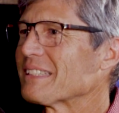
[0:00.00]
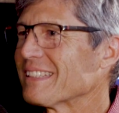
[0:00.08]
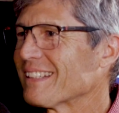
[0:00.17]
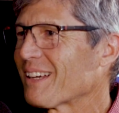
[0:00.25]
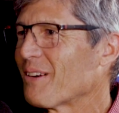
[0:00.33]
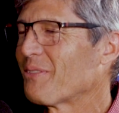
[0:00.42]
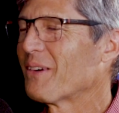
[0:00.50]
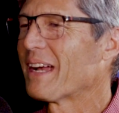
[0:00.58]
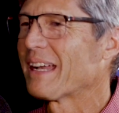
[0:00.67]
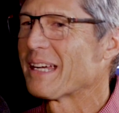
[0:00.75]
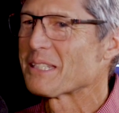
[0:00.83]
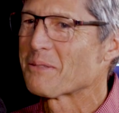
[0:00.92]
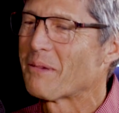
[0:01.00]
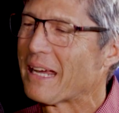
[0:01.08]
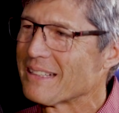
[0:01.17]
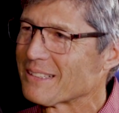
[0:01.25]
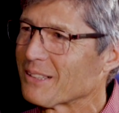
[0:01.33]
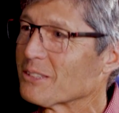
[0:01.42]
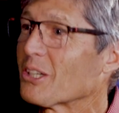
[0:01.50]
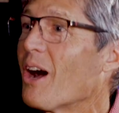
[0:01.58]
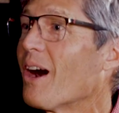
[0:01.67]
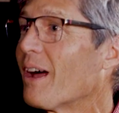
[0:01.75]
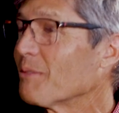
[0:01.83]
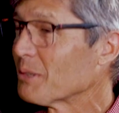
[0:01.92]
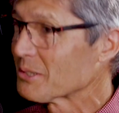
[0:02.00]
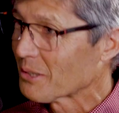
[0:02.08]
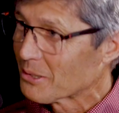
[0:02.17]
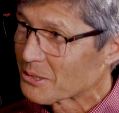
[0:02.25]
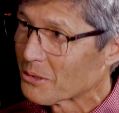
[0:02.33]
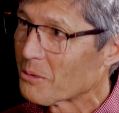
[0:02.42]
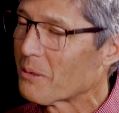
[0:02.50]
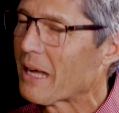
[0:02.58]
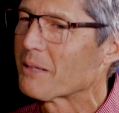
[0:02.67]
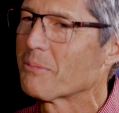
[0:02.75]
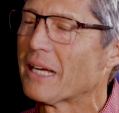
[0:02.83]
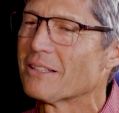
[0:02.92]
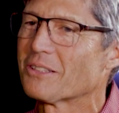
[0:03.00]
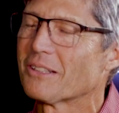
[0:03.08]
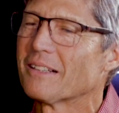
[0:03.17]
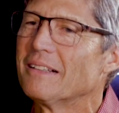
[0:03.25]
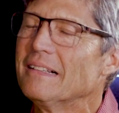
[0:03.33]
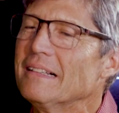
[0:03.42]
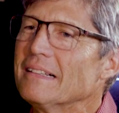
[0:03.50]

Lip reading: was Chico, finance major. Todd was also a rec major.